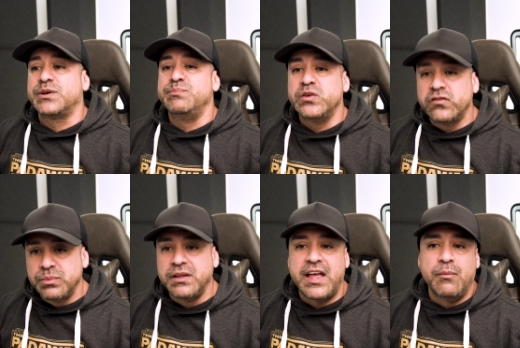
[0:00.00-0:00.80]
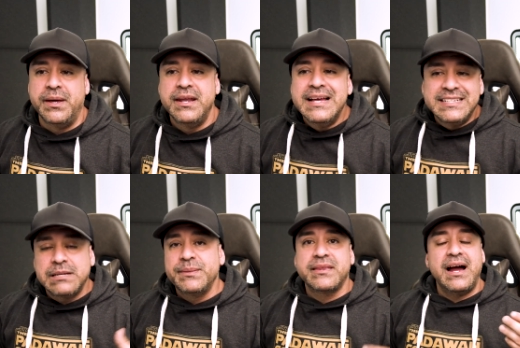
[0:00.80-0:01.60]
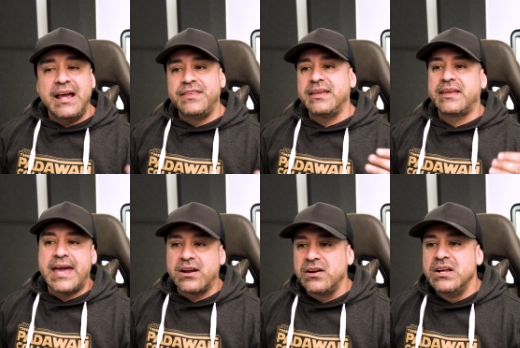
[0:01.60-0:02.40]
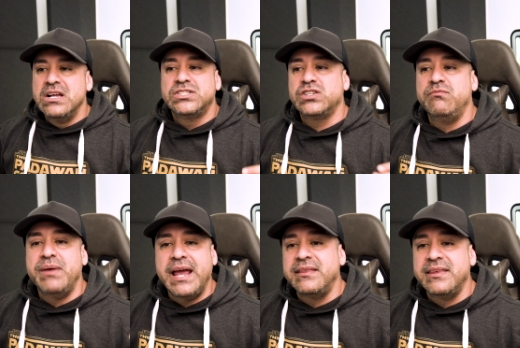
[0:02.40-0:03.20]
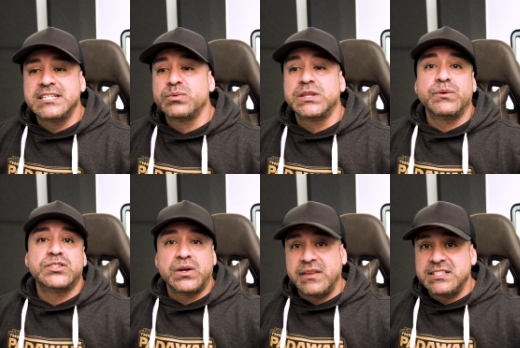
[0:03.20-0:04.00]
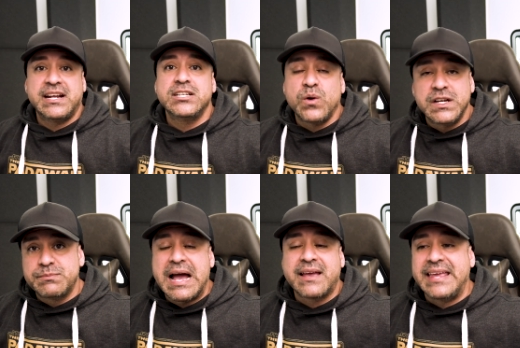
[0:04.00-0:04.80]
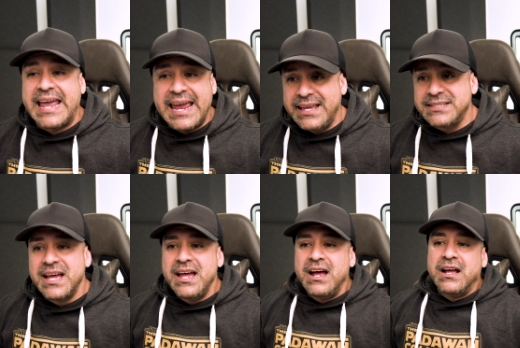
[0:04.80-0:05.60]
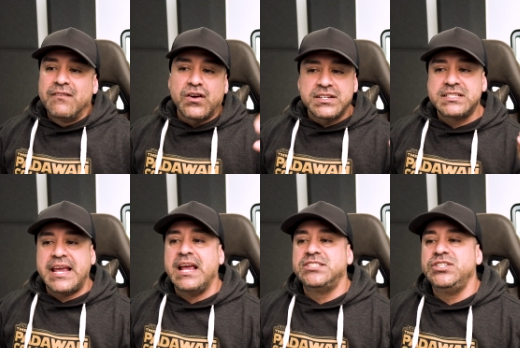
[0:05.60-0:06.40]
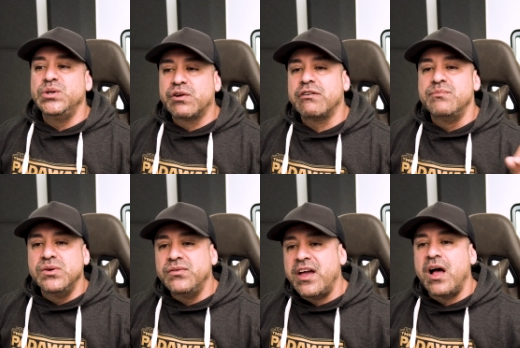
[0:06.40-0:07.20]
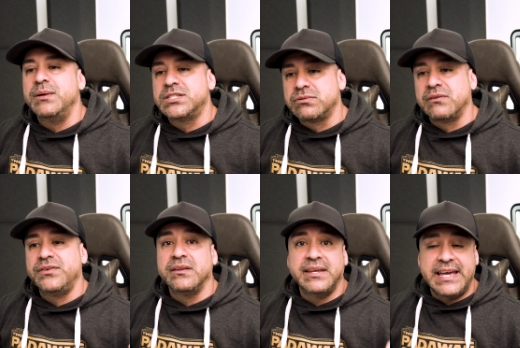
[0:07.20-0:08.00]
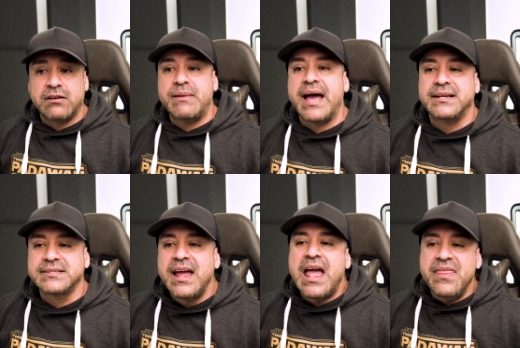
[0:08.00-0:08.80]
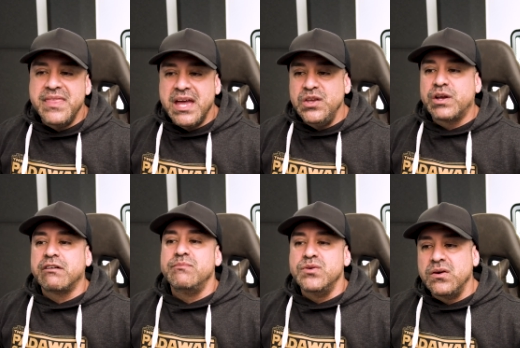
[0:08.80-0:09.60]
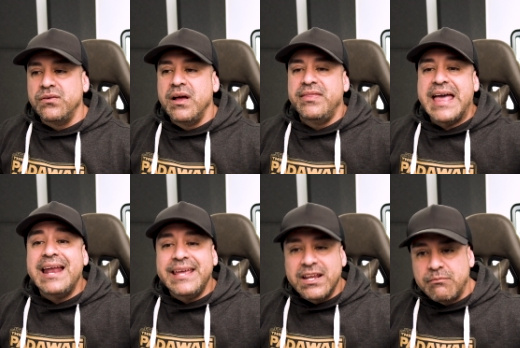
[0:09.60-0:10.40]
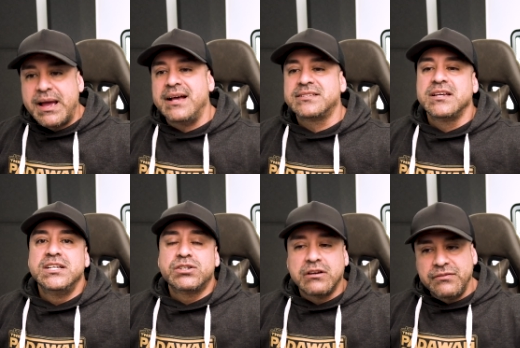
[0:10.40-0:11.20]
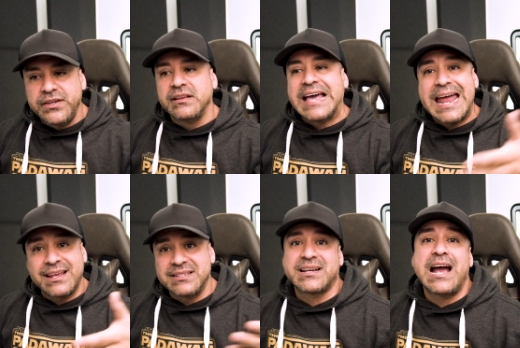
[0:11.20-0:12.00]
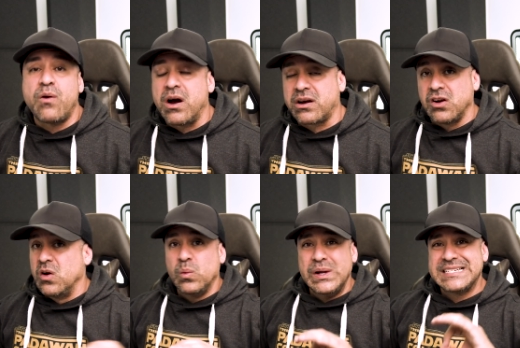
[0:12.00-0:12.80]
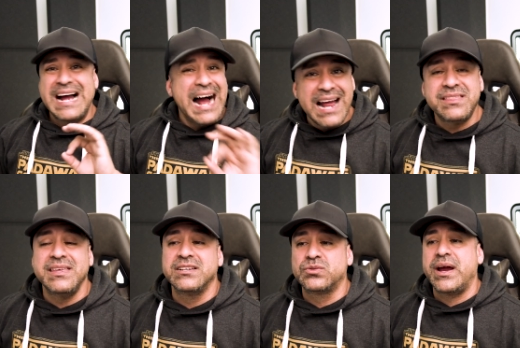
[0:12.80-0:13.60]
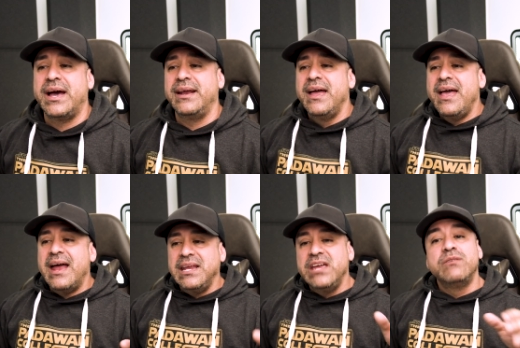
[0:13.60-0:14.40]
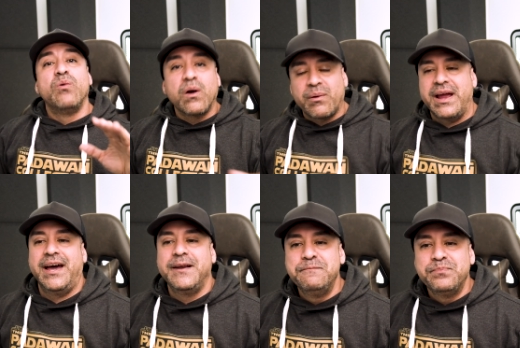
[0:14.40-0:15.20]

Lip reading: removable helmet, something that I think Kenner should have made this with the Return of the Jedi toys back in the 80s. First stage, you can remove the helmet to reveal the inner mask, and then you can remove that inner mask to reveal Anakin Skywalker, which I think is rad. And even more rad